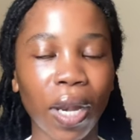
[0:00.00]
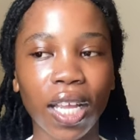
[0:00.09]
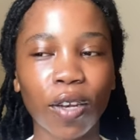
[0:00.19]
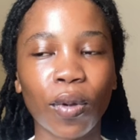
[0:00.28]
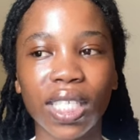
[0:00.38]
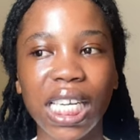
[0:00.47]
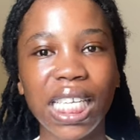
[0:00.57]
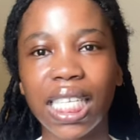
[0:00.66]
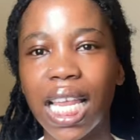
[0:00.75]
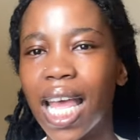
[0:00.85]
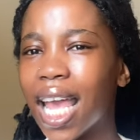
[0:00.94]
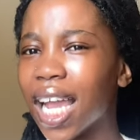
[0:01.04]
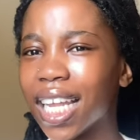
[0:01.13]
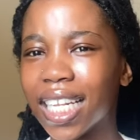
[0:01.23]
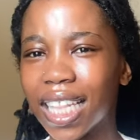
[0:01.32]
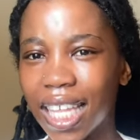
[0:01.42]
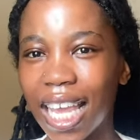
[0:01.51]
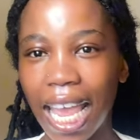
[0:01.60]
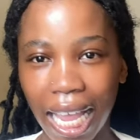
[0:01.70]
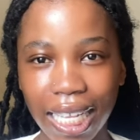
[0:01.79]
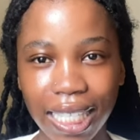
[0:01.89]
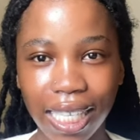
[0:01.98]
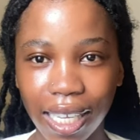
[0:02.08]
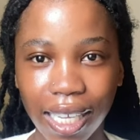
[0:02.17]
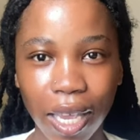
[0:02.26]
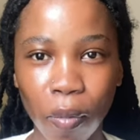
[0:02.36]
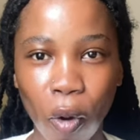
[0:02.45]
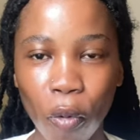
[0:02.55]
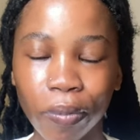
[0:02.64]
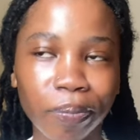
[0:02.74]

like it wasn't anything hectic yabo.